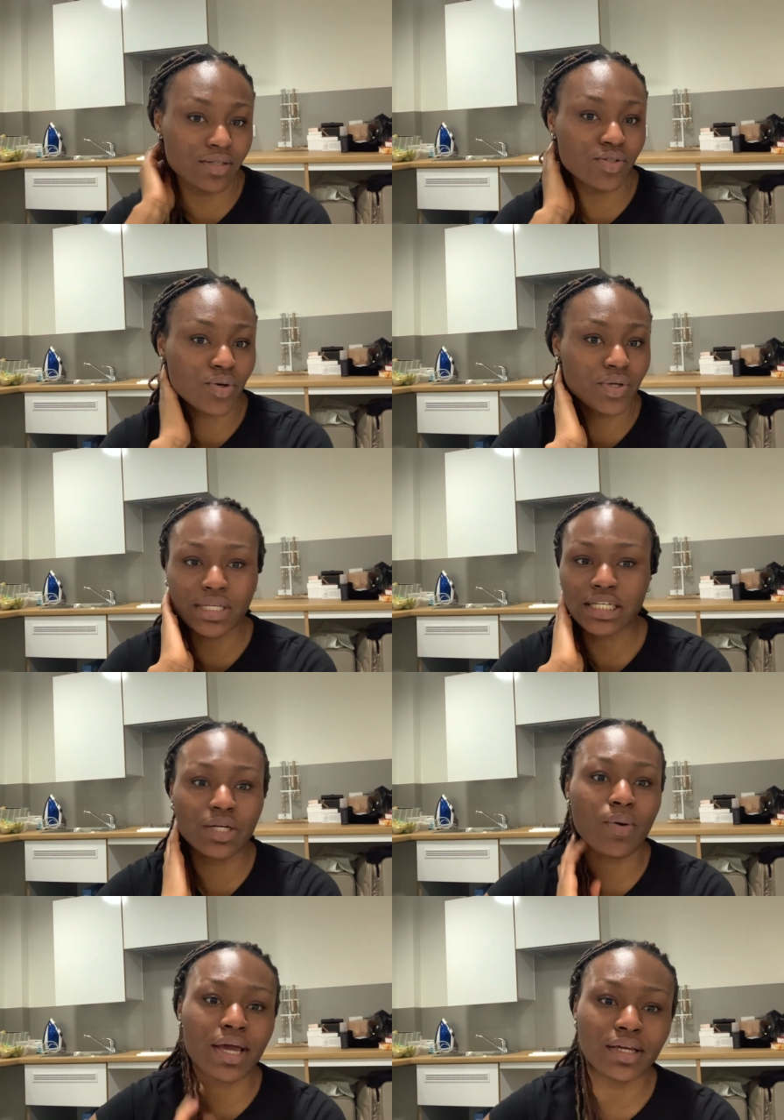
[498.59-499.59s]
So it's actually
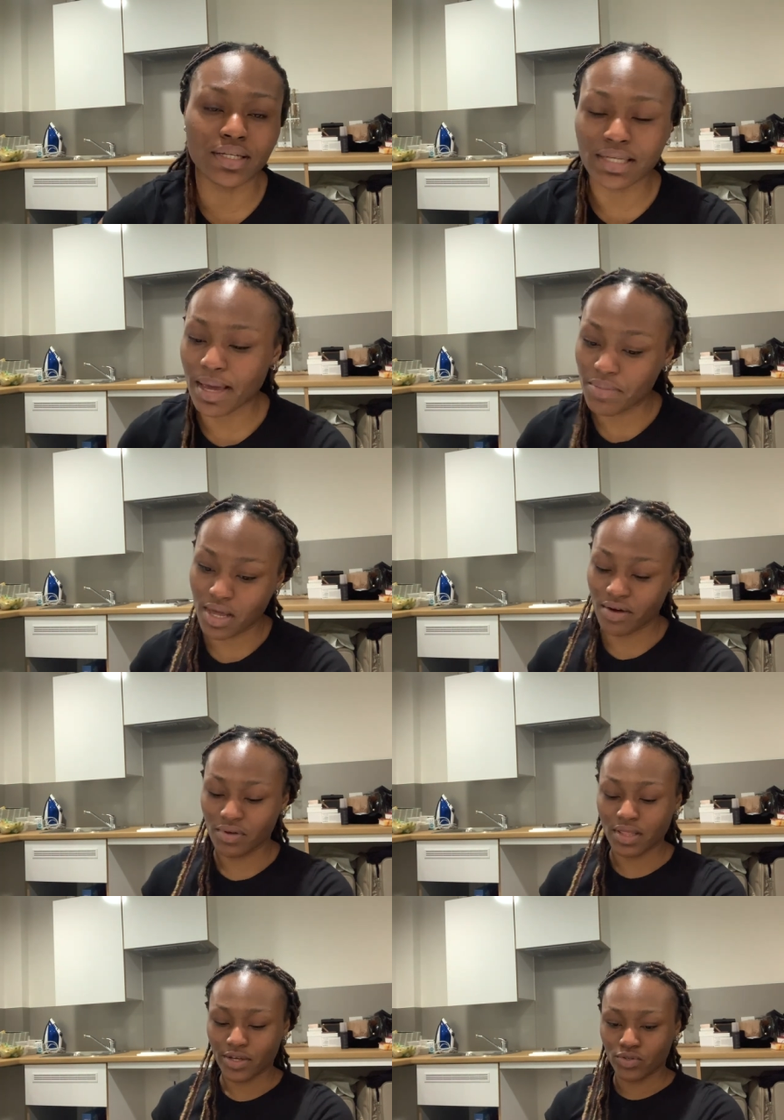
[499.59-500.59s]
quite good timing and
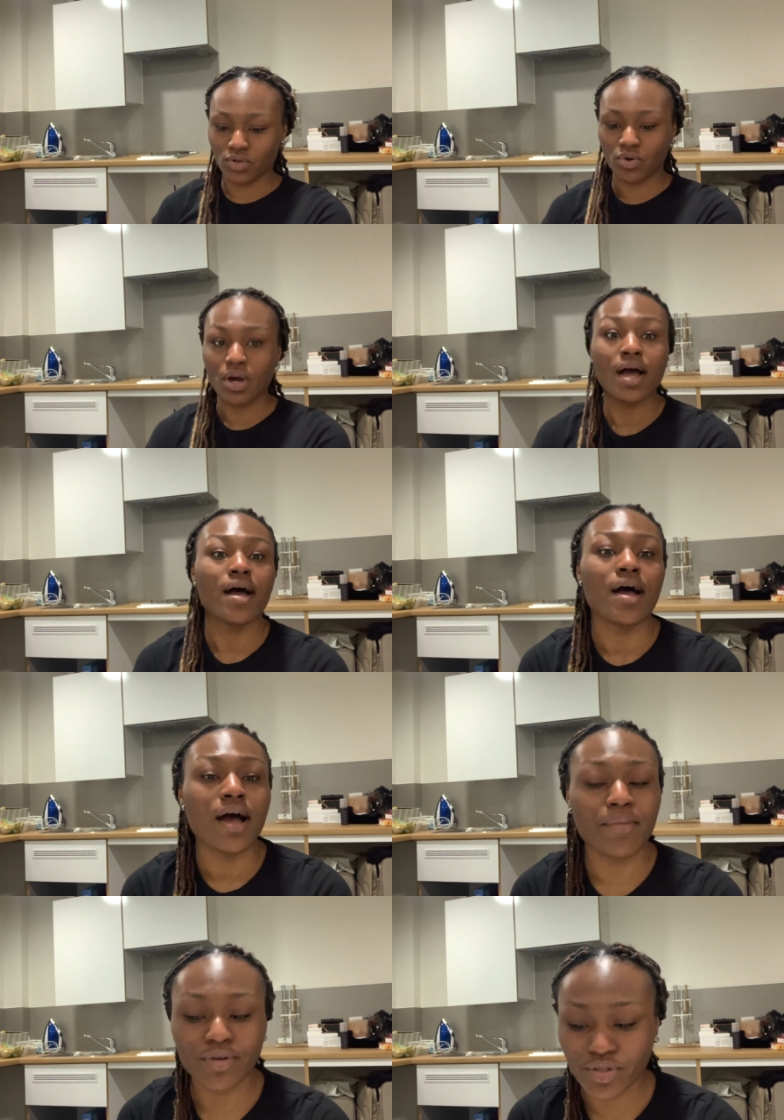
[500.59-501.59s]
everything. So
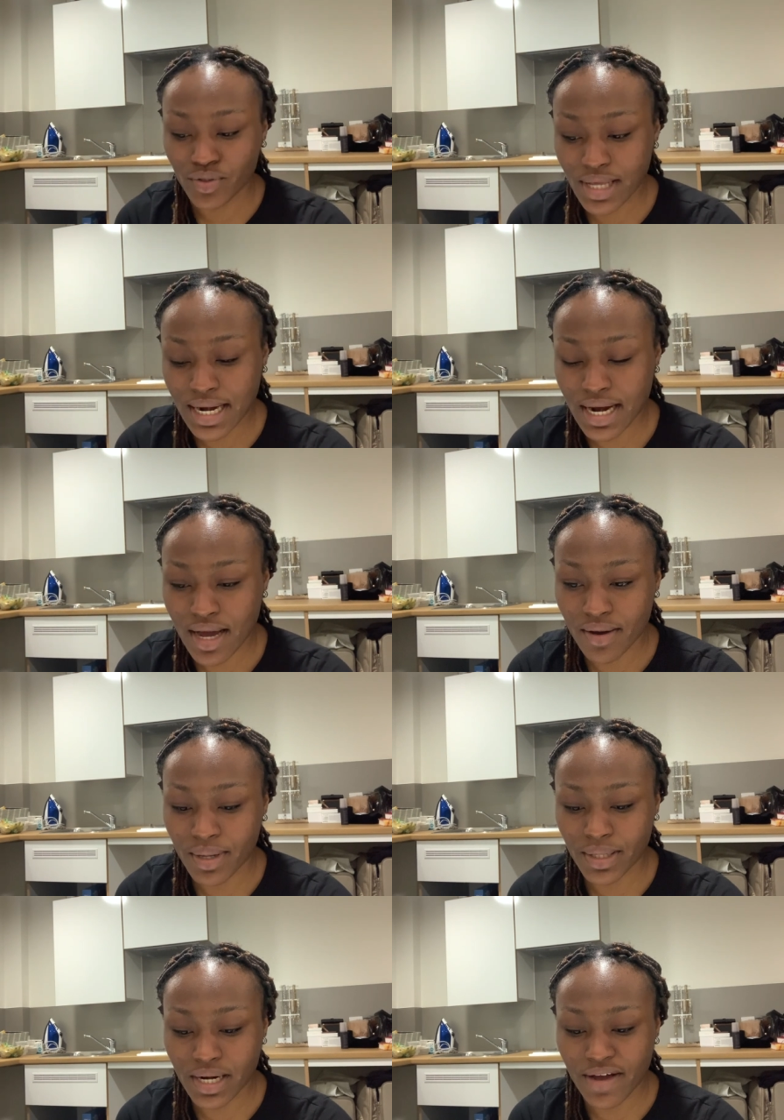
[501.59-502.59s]
I'm gonna do that now.
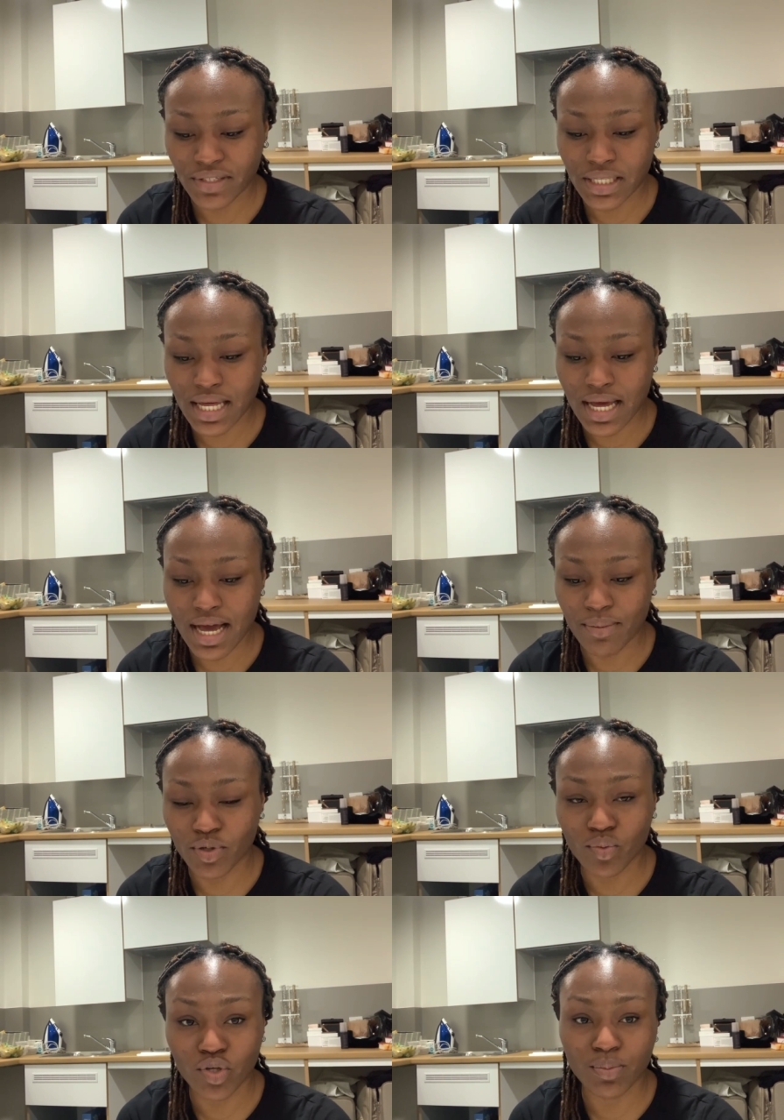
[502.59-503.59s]
And then after that, I'm
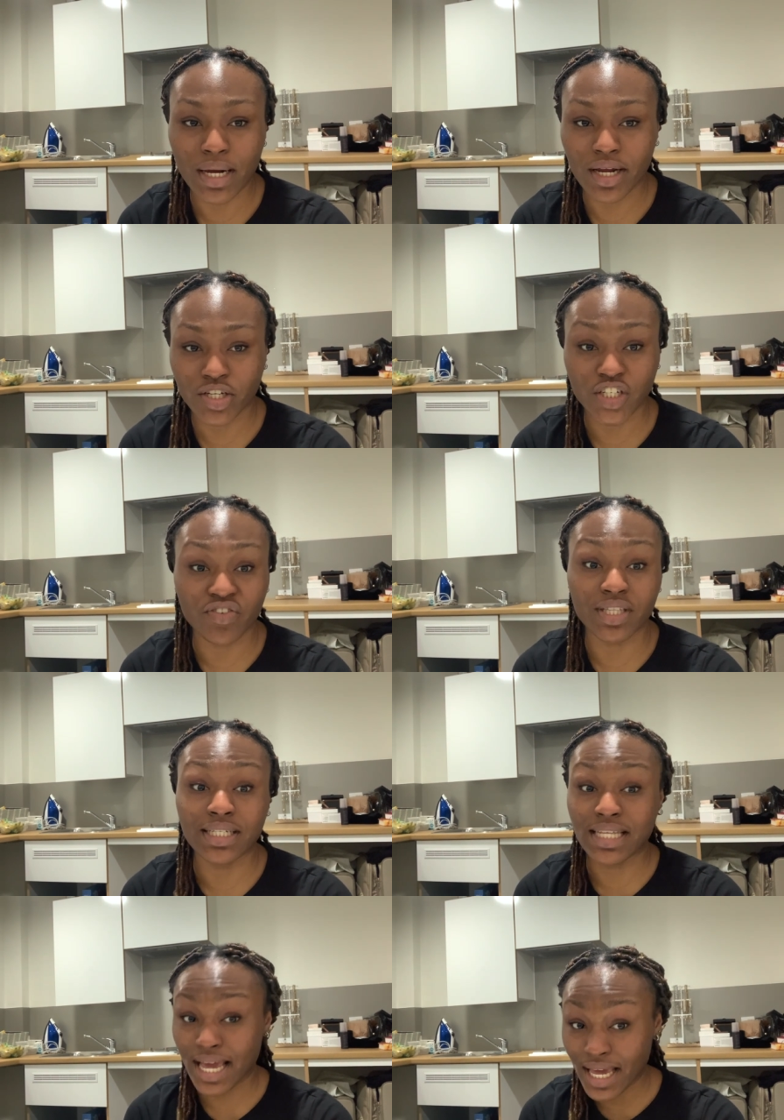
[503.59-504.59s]
gonna watch my lectures for the
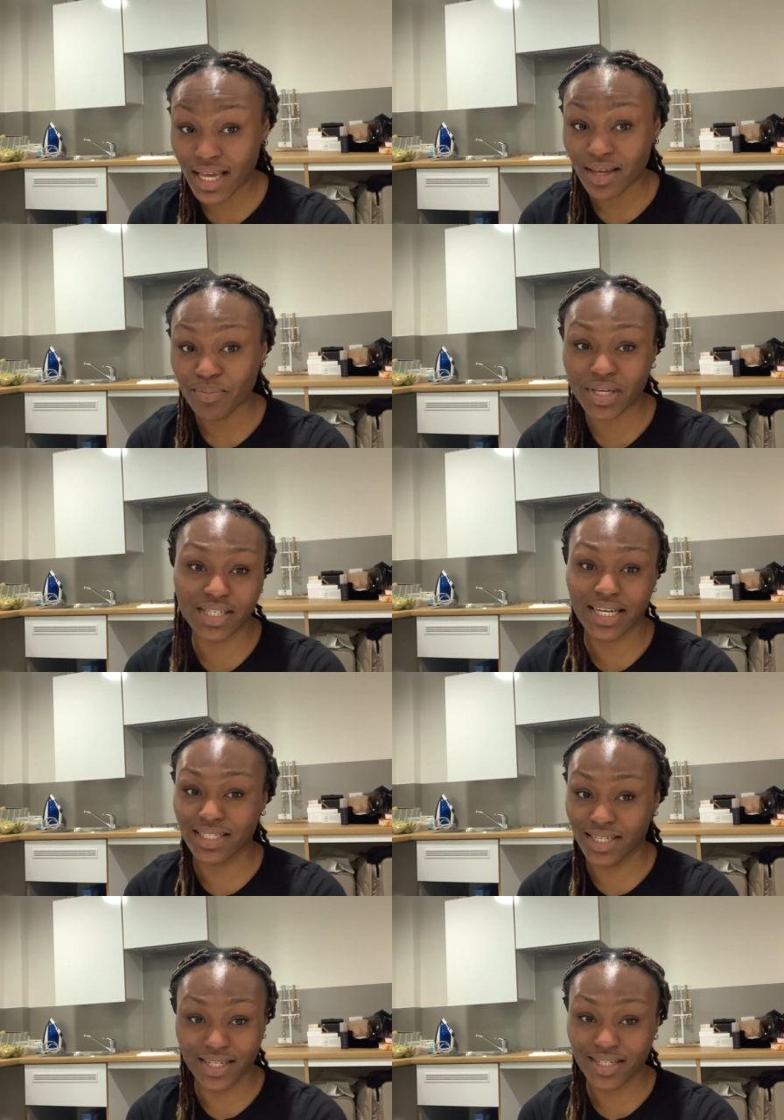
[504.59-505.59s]
day because I
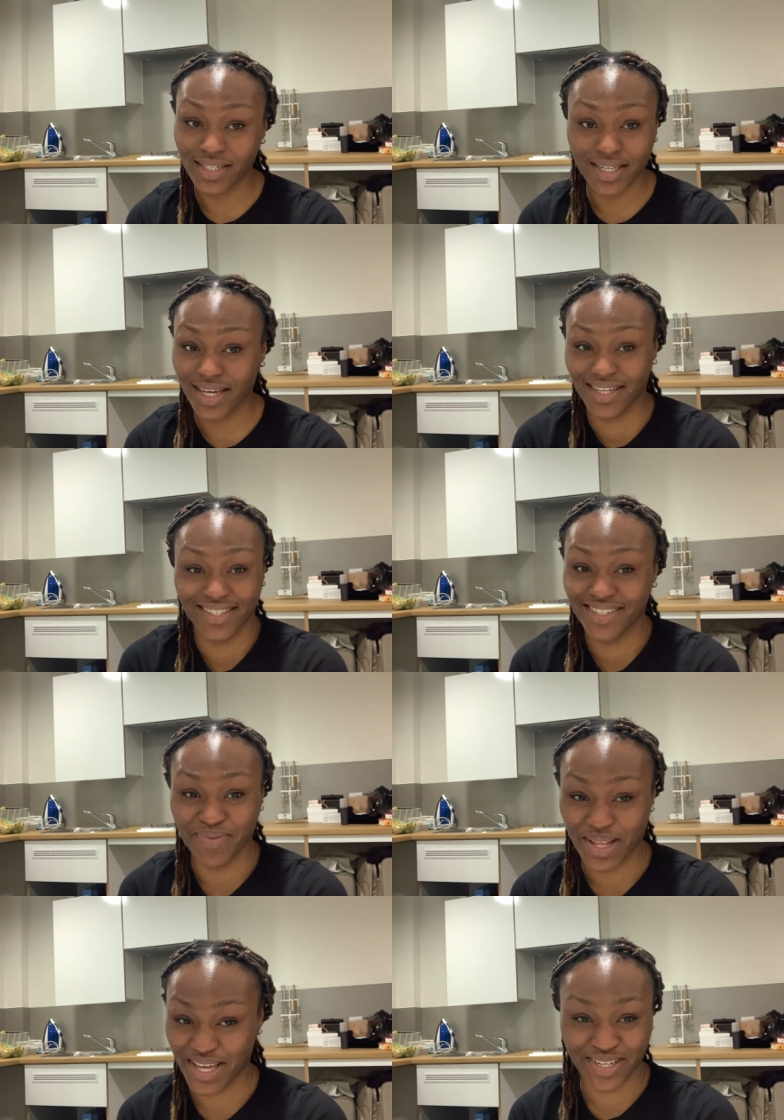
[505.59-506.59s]
didn't attend
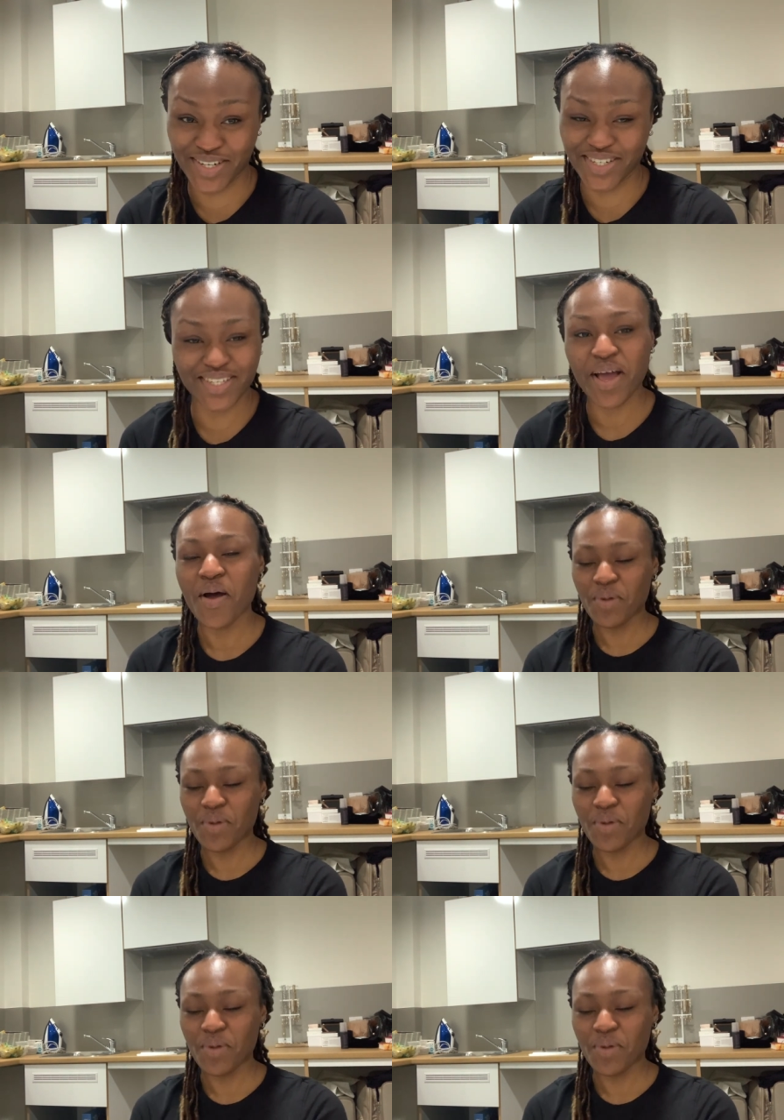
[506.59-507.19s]
my lectures.